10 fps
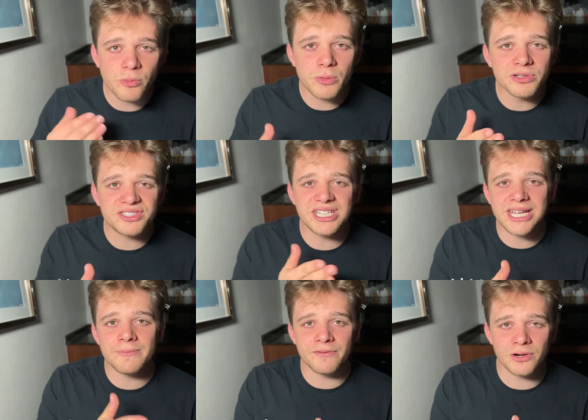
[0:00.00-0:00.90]
we will seek
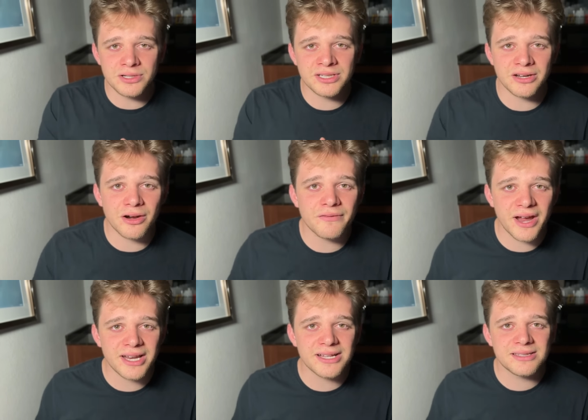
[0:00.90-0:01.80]
him first in our
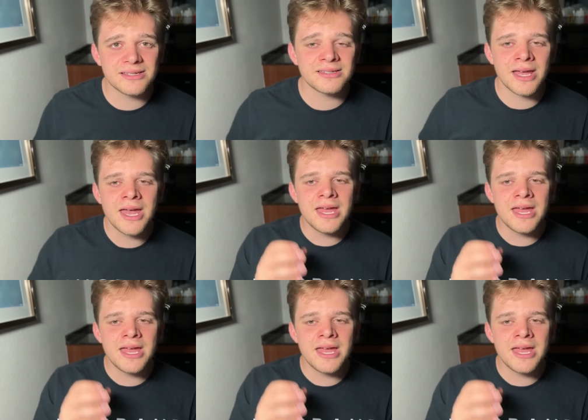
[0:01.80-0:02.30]
finances,